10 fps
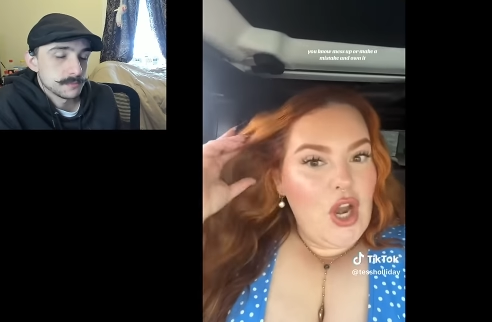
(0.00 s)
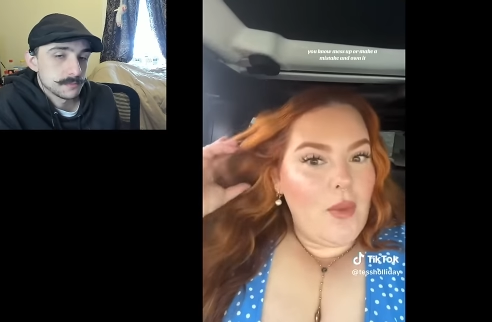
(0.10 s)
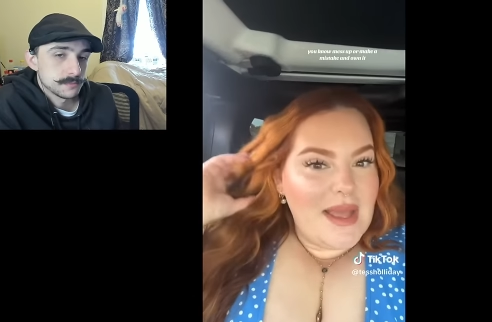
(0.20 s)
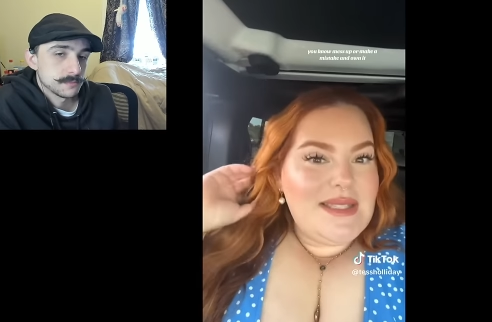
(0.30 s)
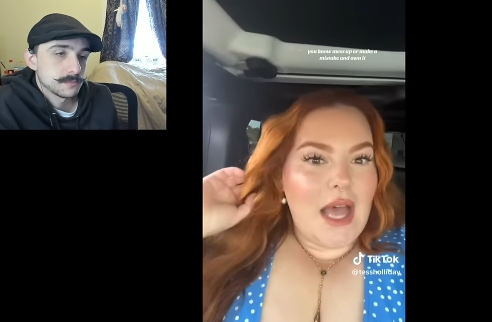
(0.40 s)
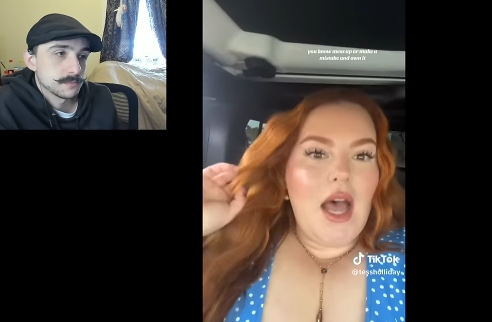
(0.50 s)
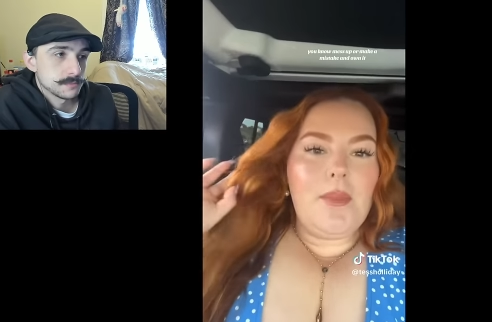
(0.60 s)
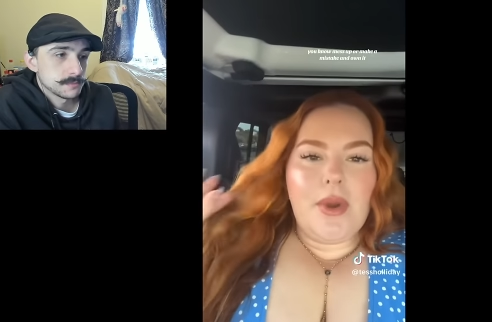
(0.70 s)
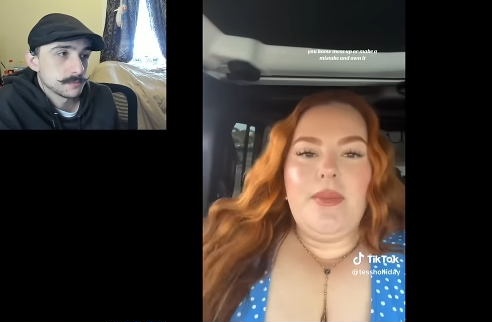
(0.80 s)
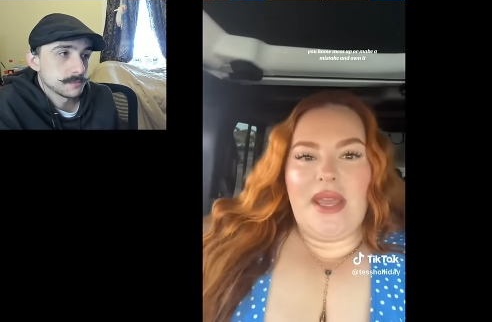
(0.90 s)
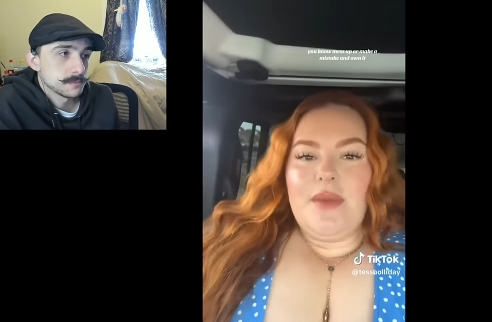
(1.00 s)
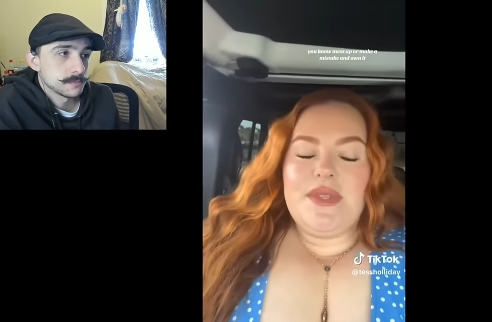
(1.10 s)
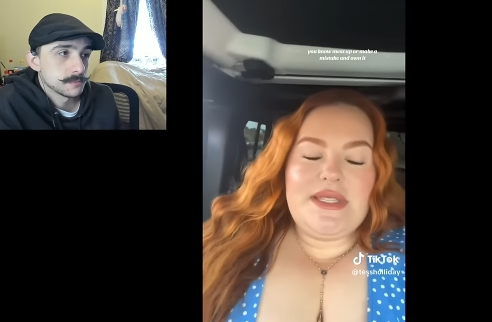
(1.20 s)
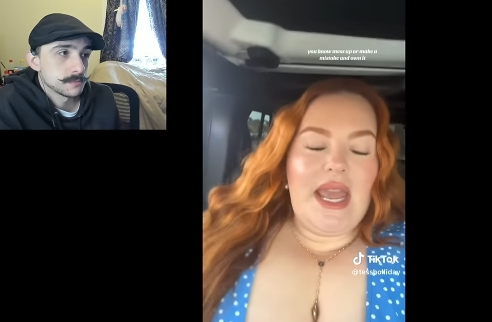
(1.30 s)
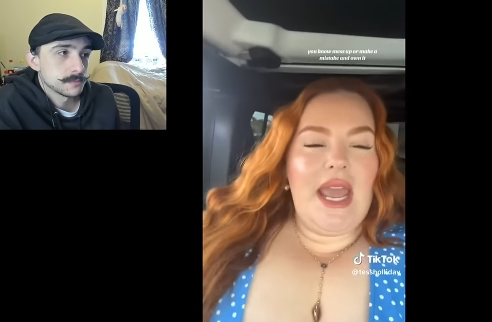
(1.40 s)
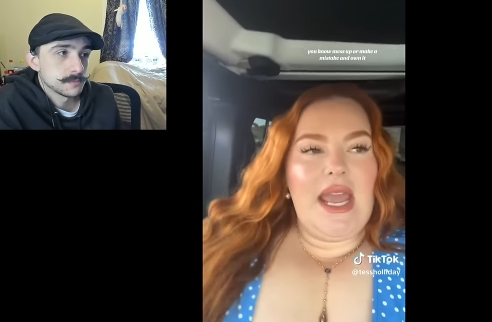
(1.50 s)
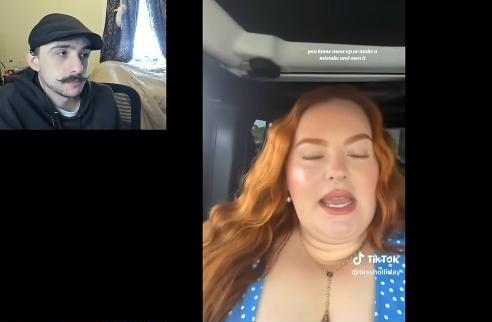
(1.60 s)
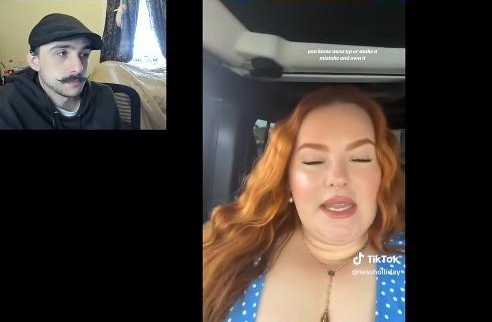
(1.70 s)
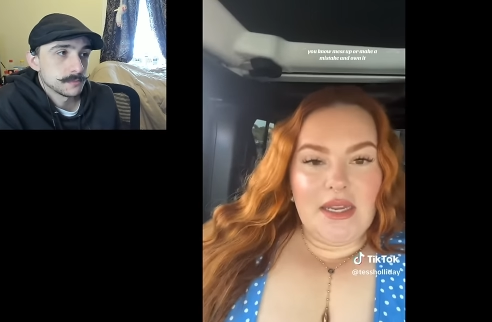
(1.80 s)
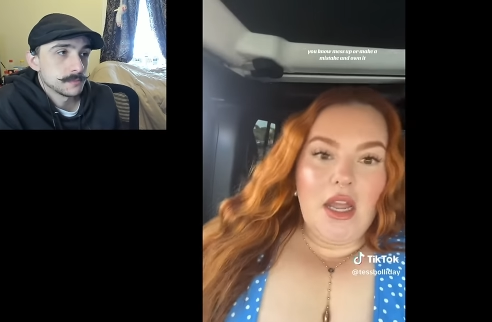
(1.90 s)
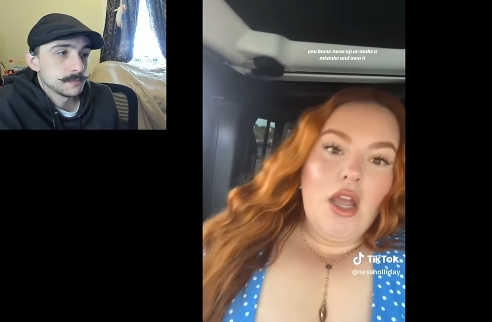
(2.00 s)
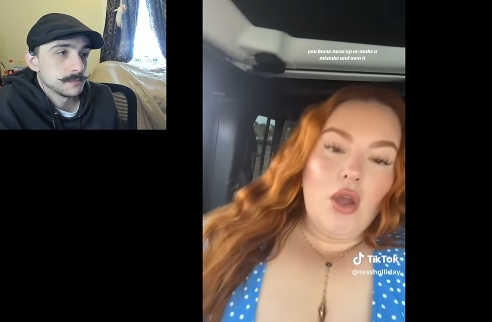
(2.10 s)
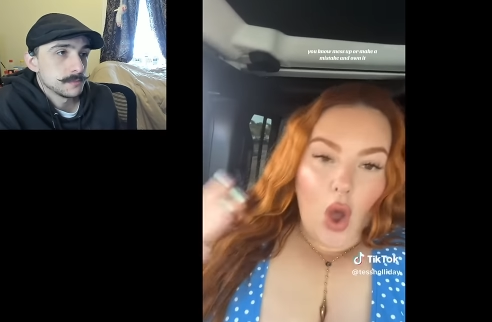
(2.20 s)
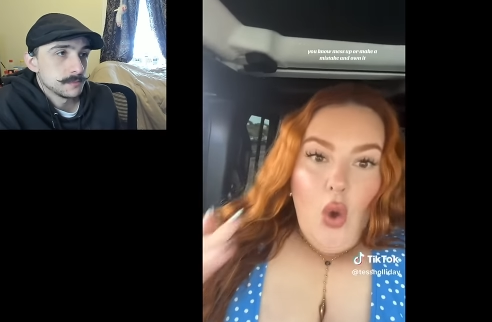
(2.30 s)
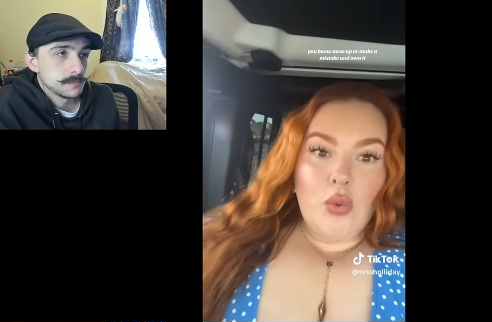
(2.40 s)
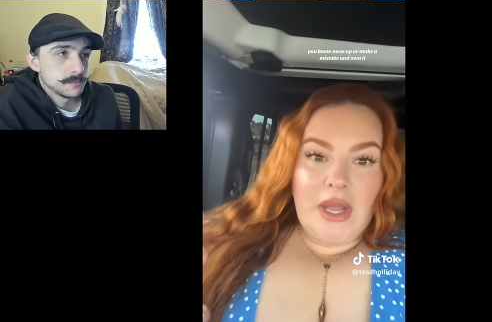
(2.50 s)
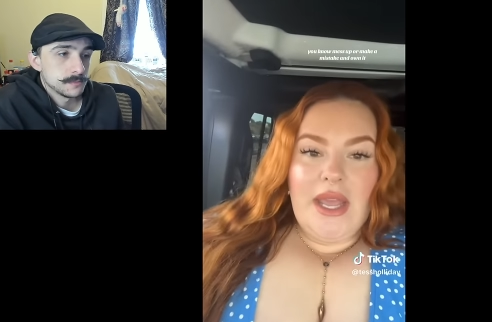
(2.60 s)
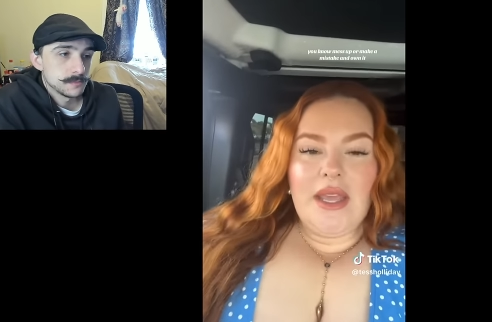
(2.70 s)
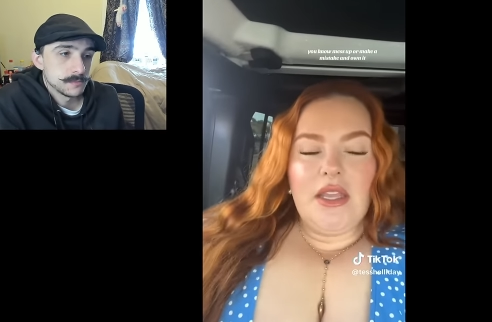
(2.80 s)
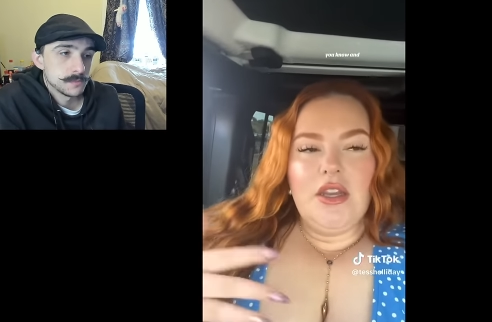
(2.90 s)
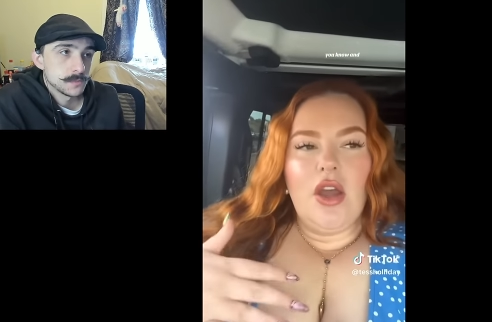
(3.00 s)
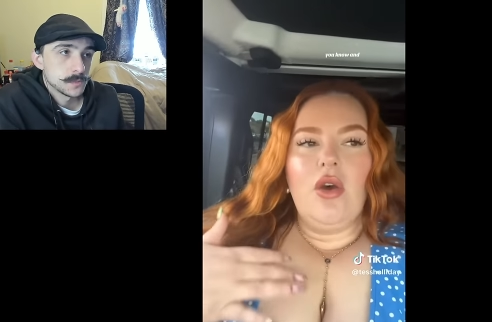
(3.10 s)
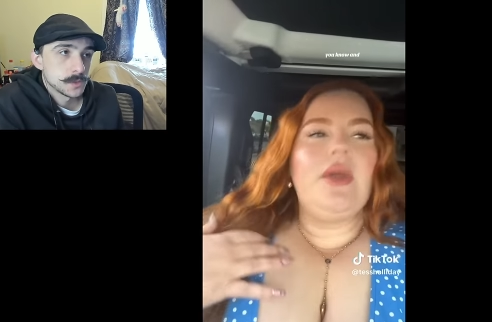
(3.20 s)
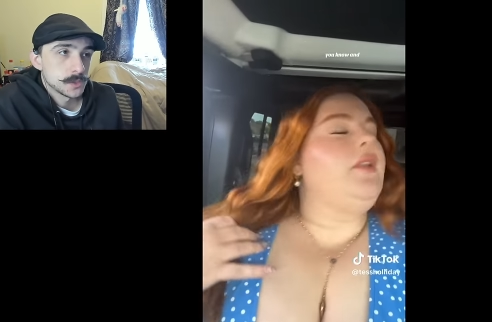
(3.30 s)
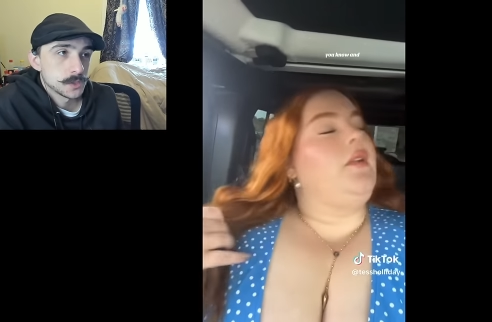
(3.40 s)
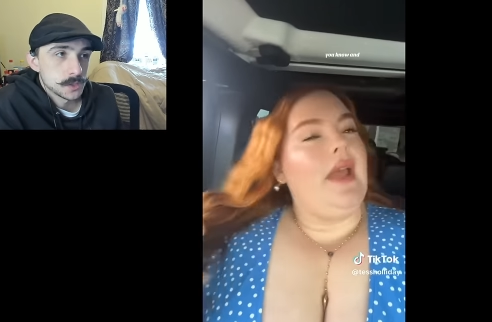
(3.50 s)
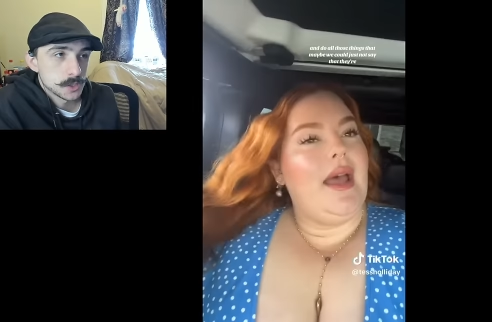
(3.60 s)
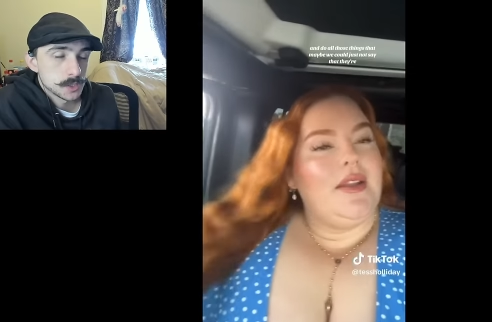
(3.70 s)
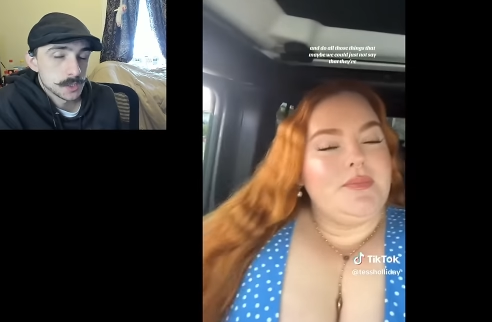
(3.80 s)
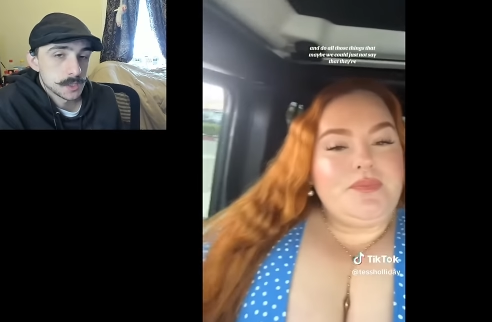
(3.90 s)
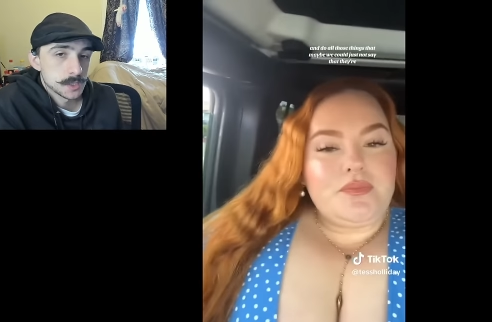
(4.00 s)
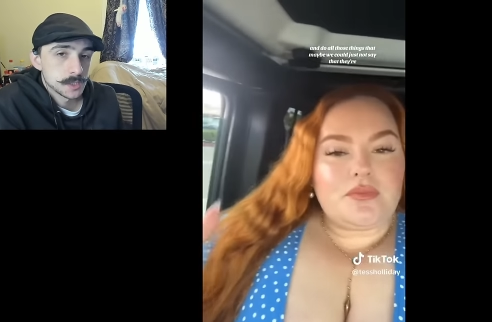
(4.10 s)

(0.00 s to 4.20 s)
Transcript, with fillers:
Speaker 1: know, mess up or make a mistake and own it, you know, and and